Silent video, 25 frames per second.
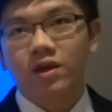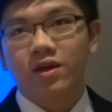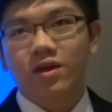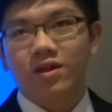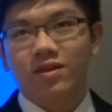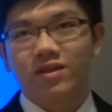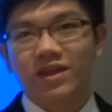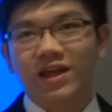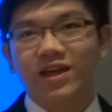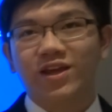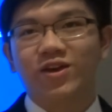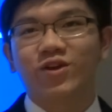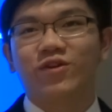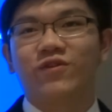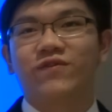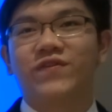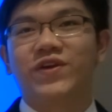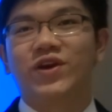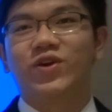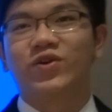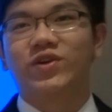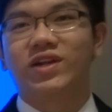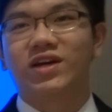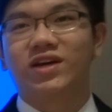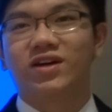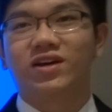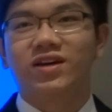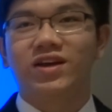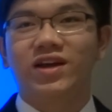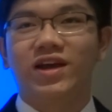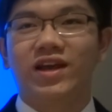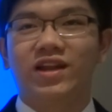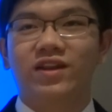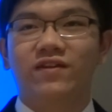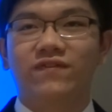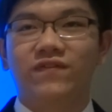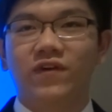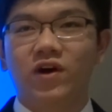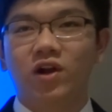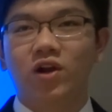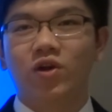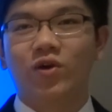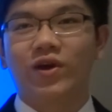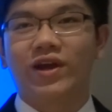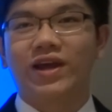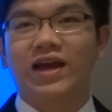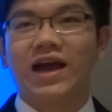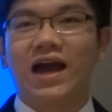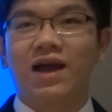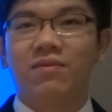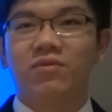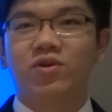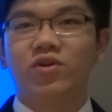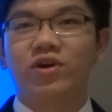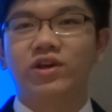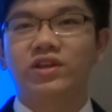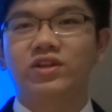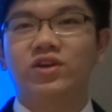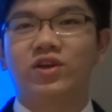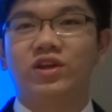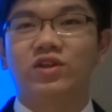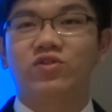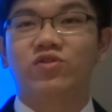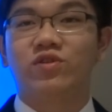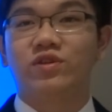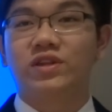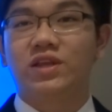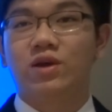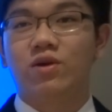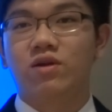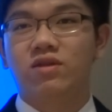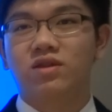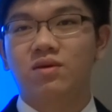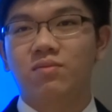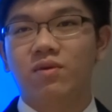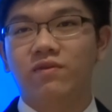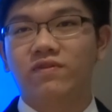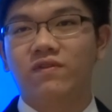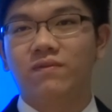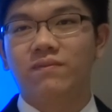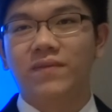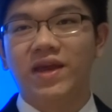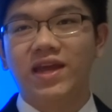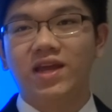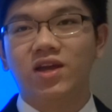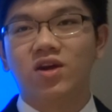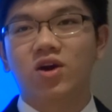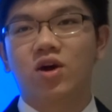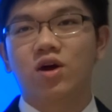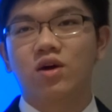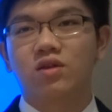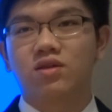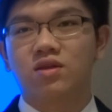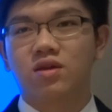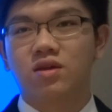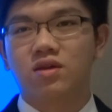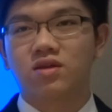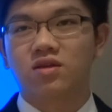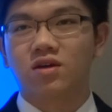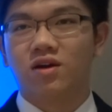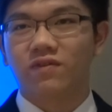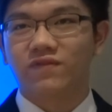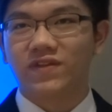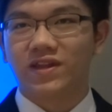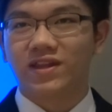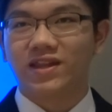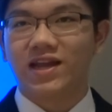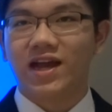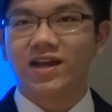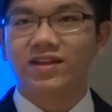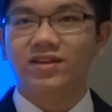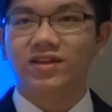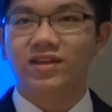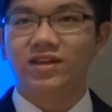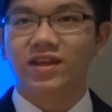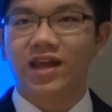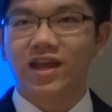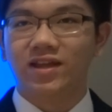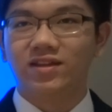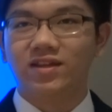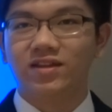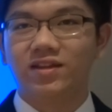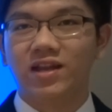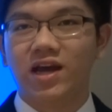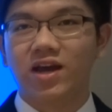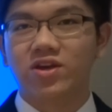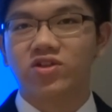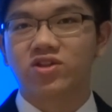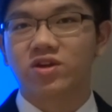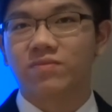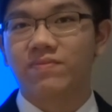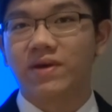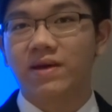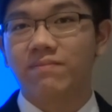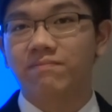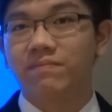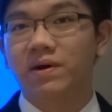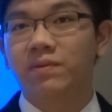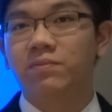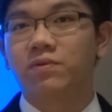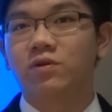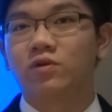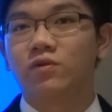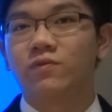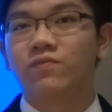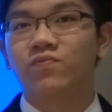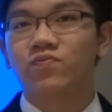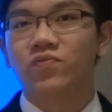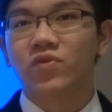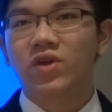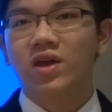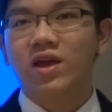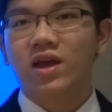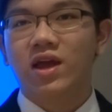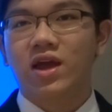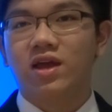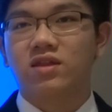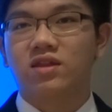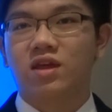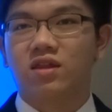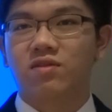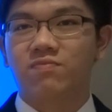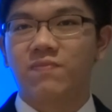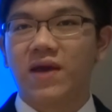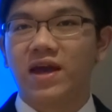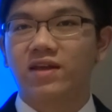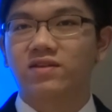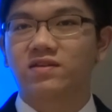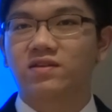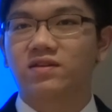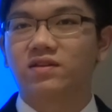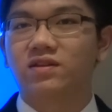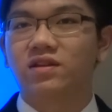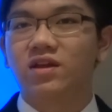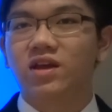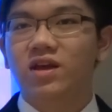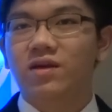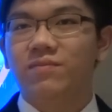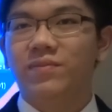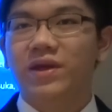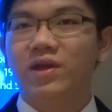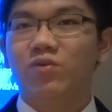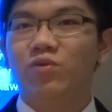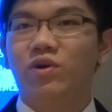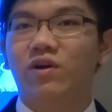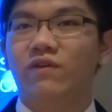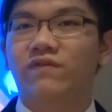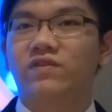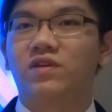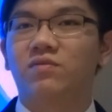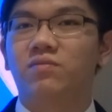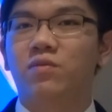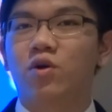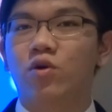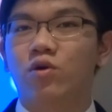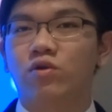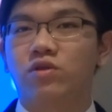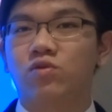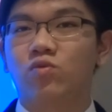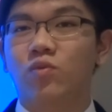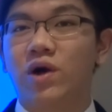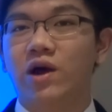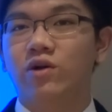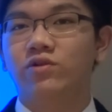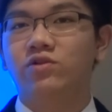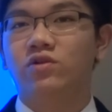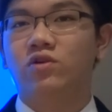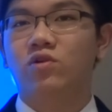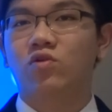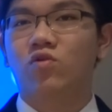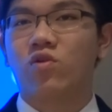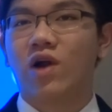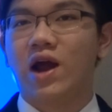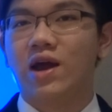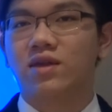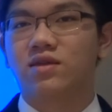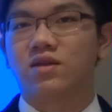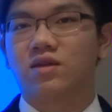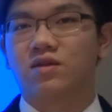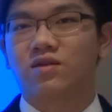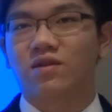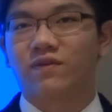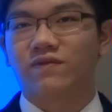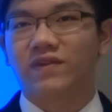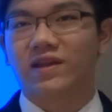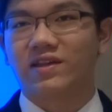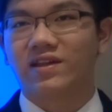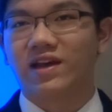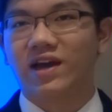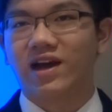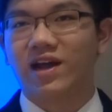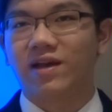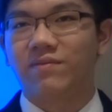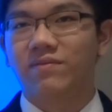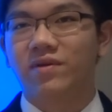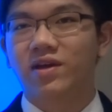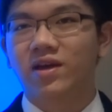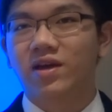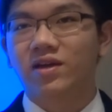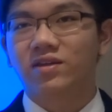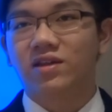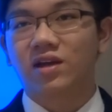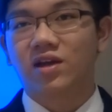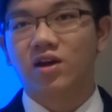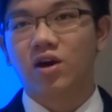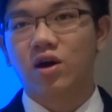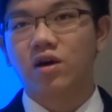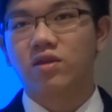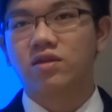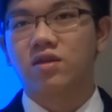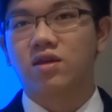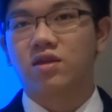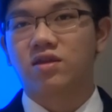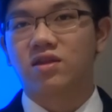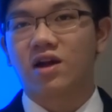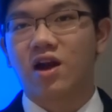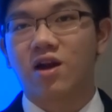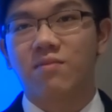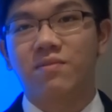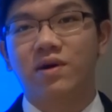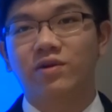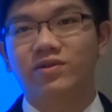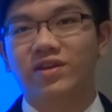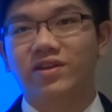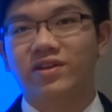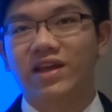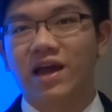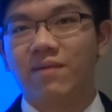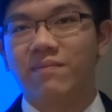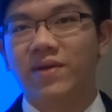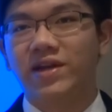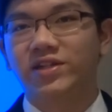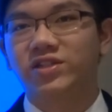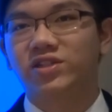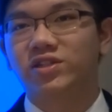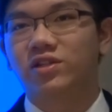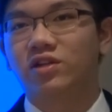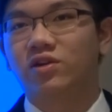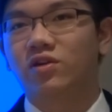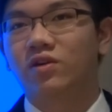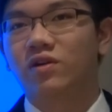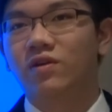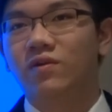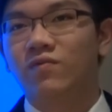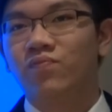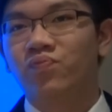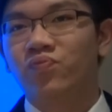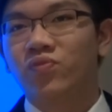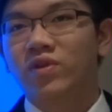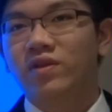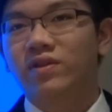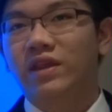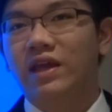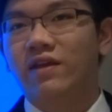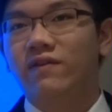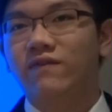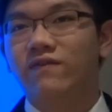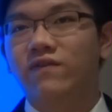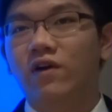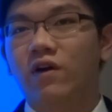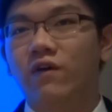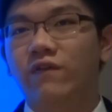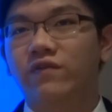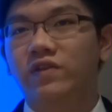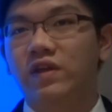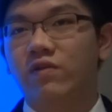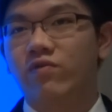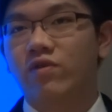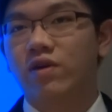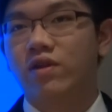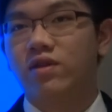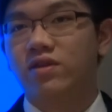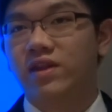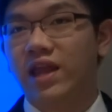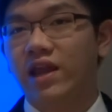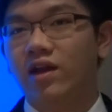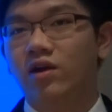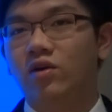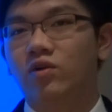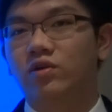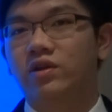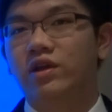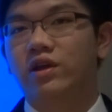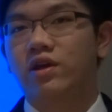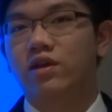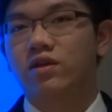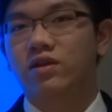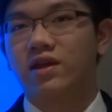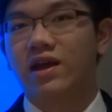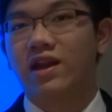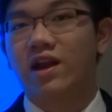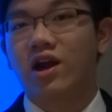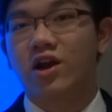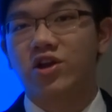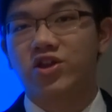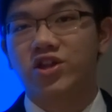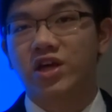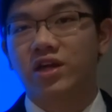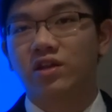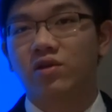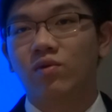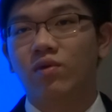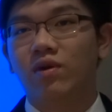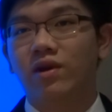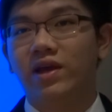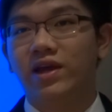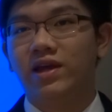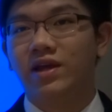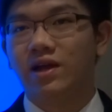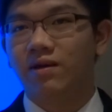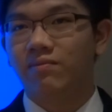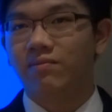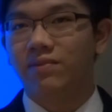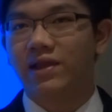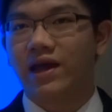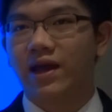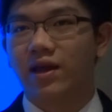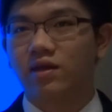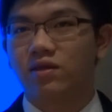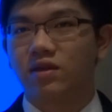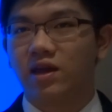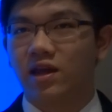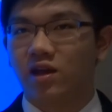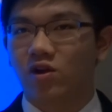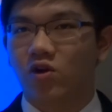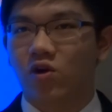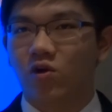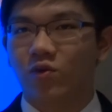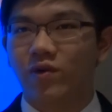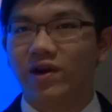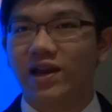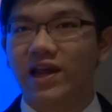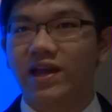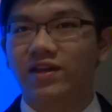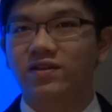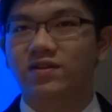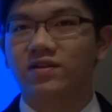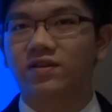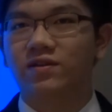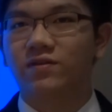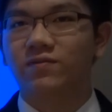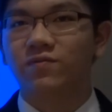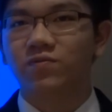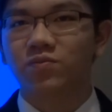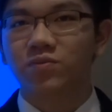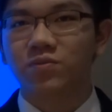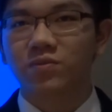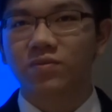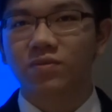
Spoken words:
Thank you, Fiona. In the following, I am going to introduce some of the main causes of the 1989 Japan bubble. As expected, being one of the most well-known crises of the time, the causes are multidimensional. They involve different stakeholders and are generally complex and correlated.